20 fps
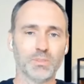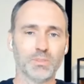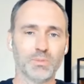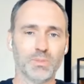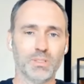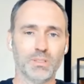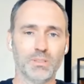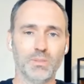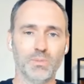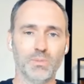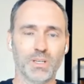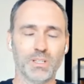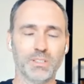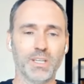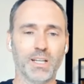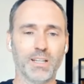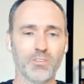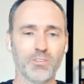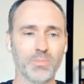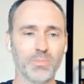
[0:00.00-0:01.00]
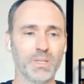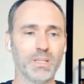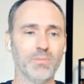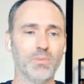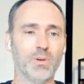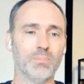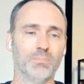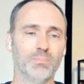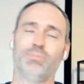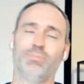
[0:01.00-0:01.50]
You guys want to, you want to tell
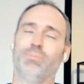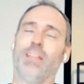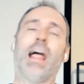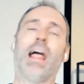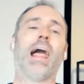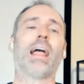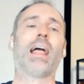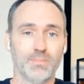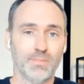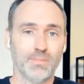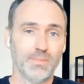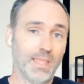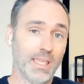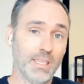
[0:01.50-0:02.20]
everybody what? Ah,